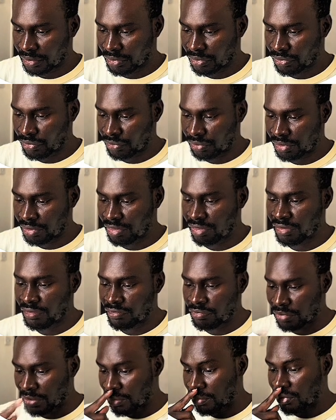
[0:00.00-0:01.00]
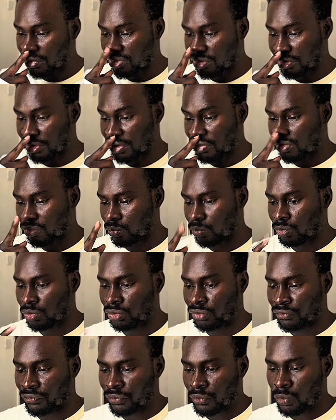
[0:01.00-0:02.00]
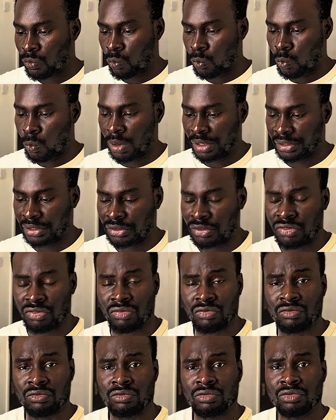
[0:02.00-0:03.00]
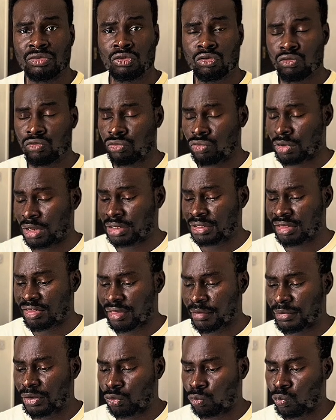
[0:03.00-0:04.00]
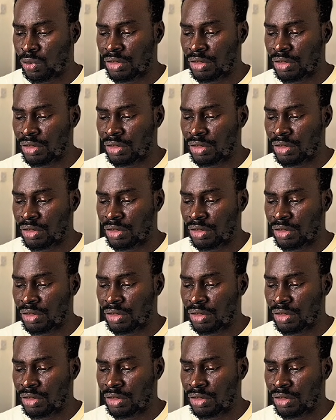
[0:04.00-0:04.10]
So this gives me almost a risk reward of 1:2. This is about